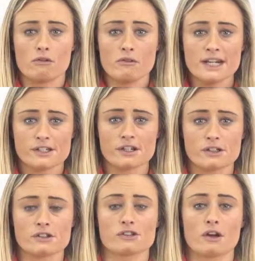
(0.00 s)
Research
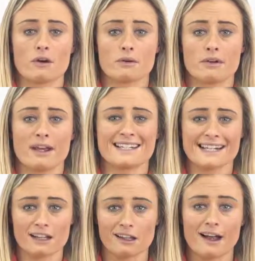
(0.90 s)
has shown a
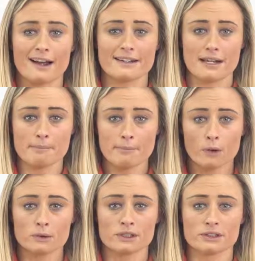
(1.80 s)
decline in
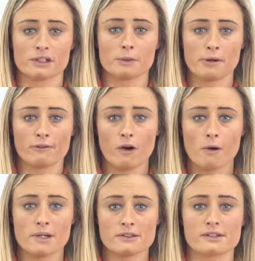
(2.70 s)
motor skill
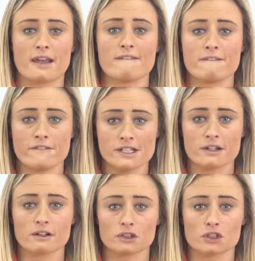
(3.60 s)
performance and
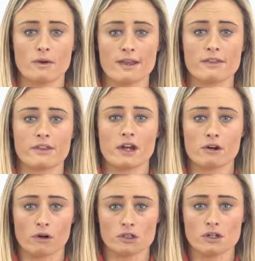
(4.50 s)
physical strength
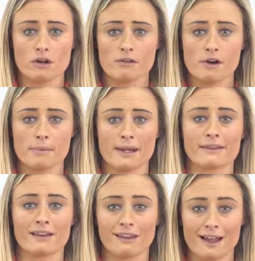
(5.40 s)
across Europe
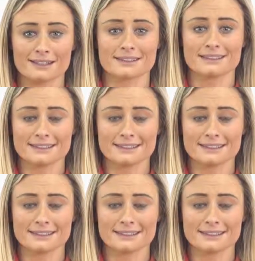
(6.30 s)
in the last